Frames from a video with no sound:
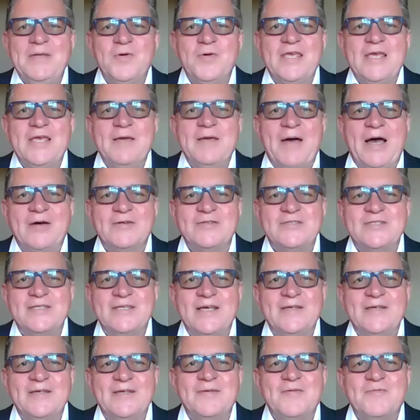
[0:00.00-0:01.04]
to be talking
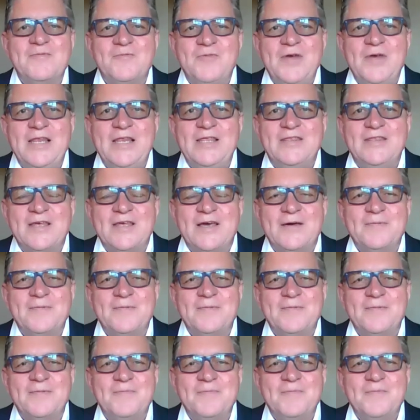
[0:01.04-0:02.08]
about really
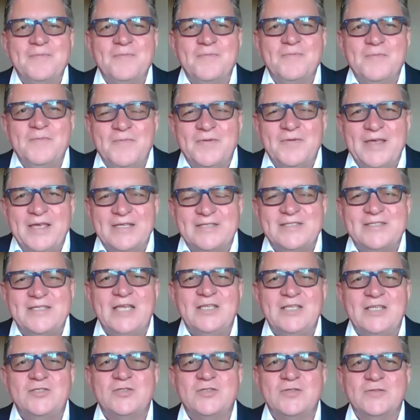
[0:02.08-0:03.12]
the
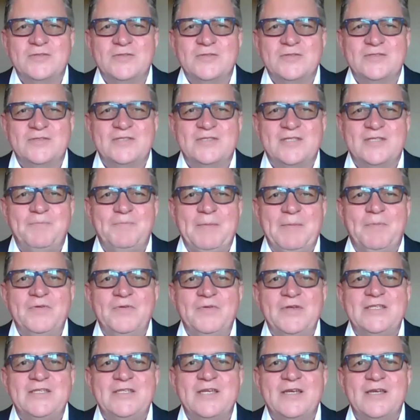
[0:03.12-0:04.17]
essentials that
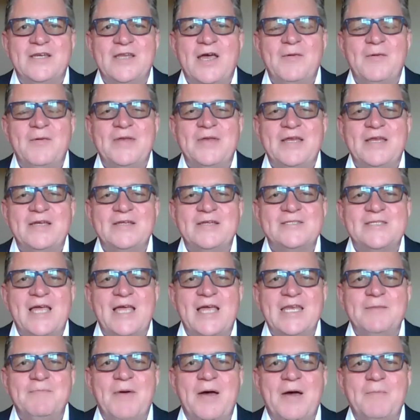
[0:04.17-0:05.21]
people need to know and
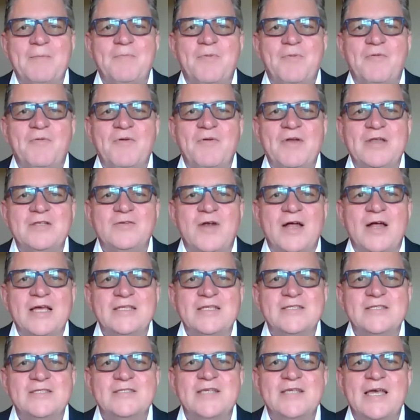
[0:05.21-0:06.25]
understand about parental
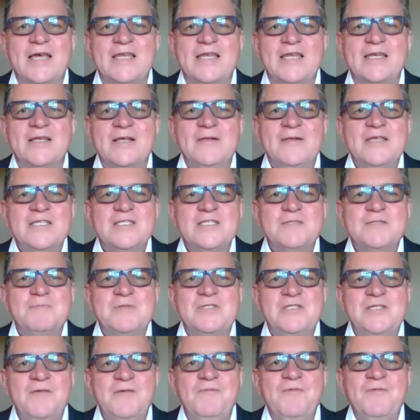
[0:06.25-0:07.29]
rights, and
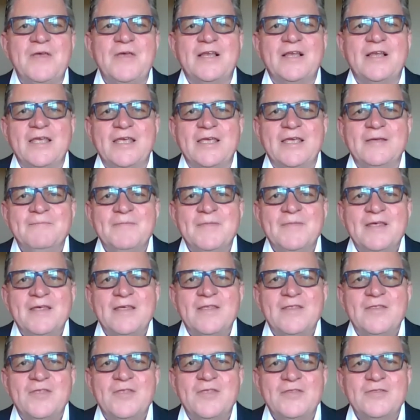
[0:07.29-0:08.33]
specifically
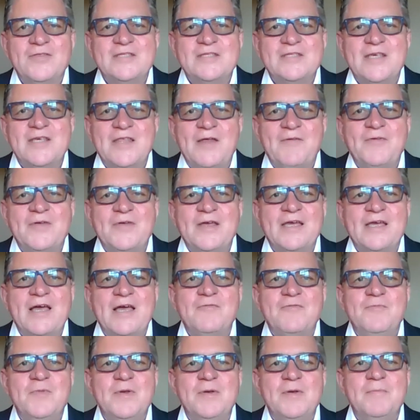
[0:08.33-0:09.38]
that the South African
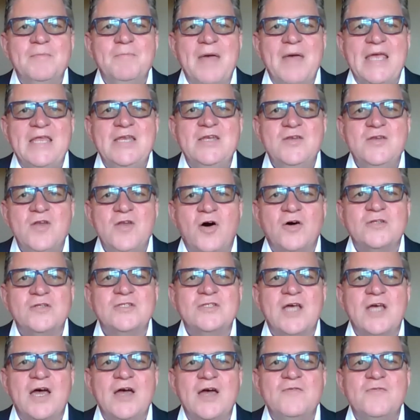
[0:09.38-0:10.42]
government may not
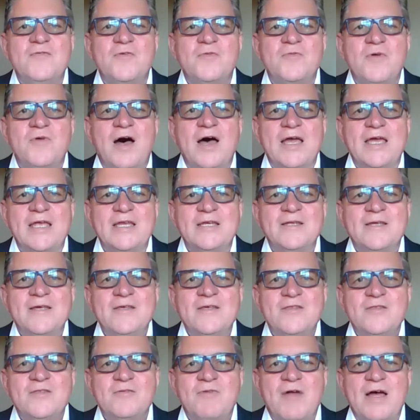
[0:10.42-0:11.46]
override
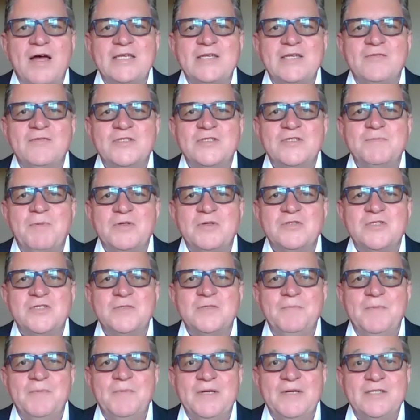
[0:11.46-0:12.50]
the right and
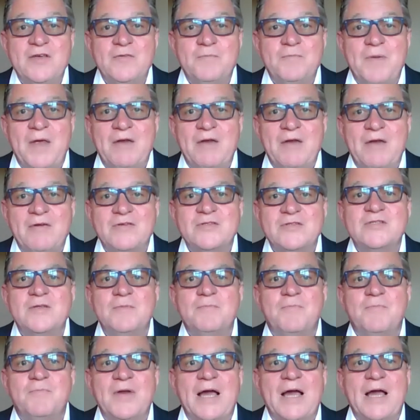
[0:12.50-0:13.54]
responsibility of parents
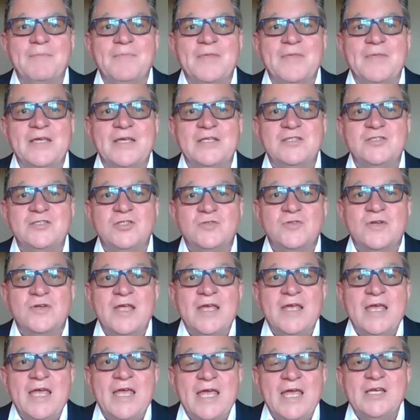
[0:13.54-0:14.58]
to bring up their
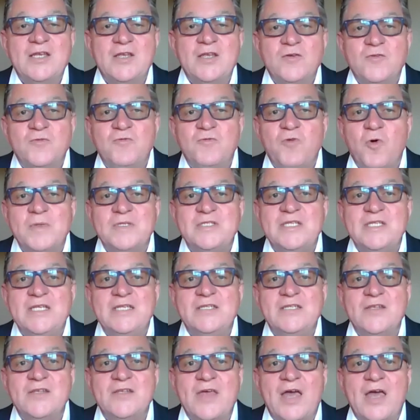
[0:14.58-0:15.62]
children in
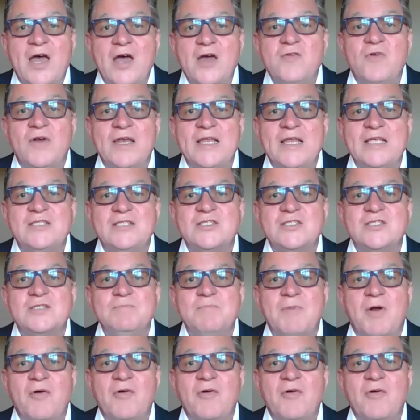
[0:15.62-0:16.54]
conformity to their own religious,